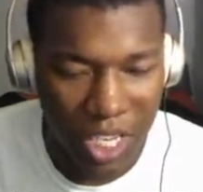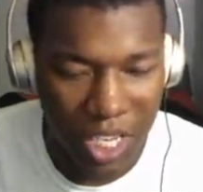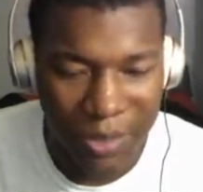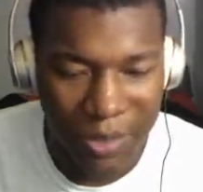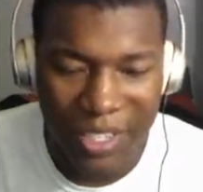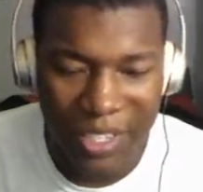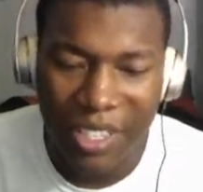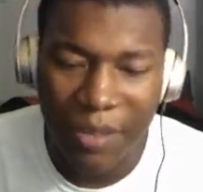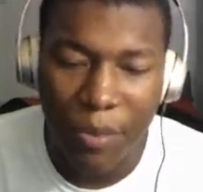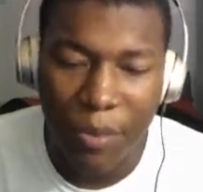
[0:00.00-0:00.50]

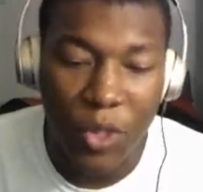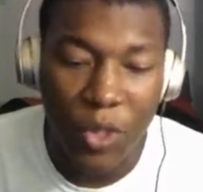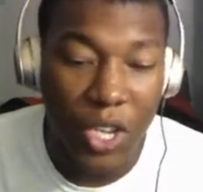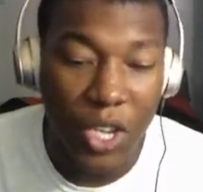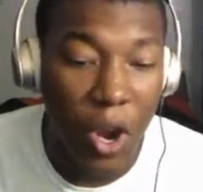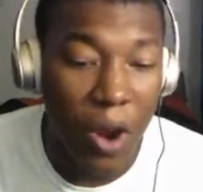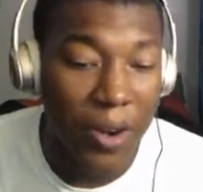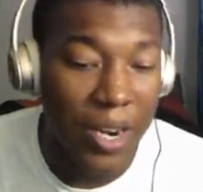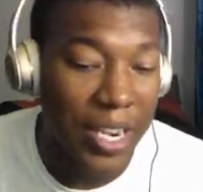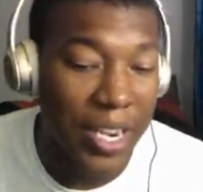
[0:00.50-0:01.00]
Especially
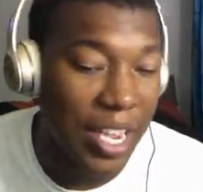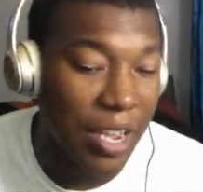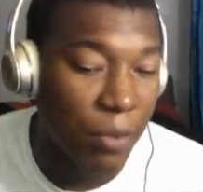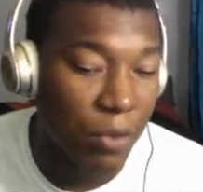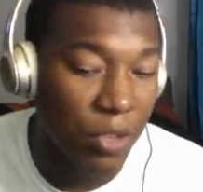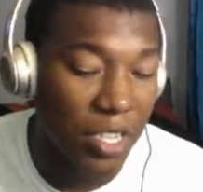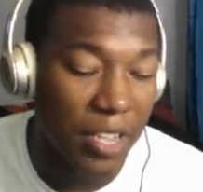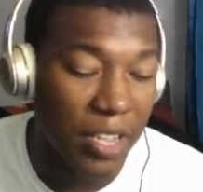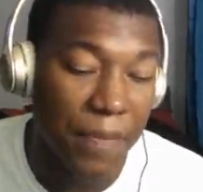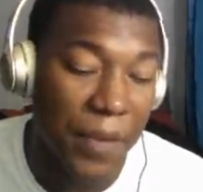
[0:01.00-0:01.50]
the
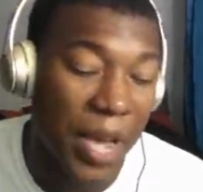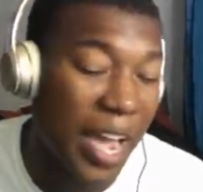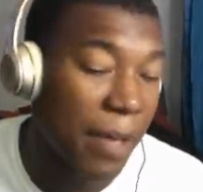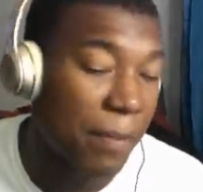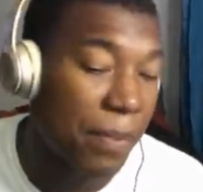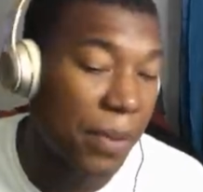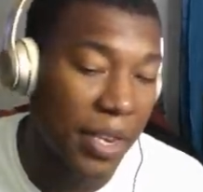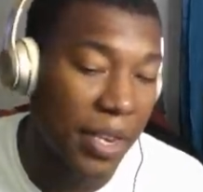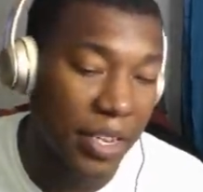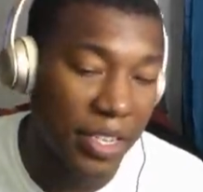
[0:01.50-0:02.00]
Kar98, in
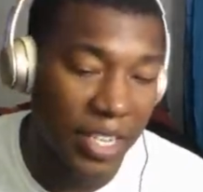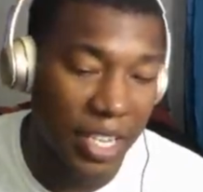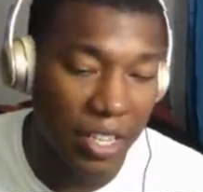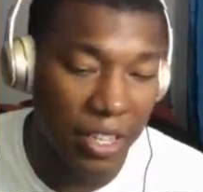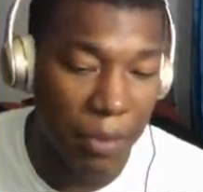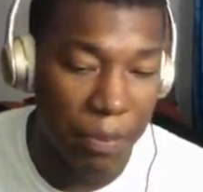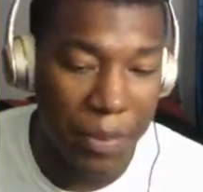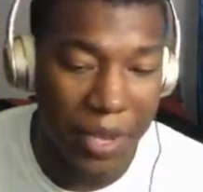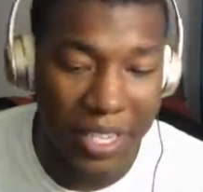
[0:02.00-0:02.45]
my opinion, is like the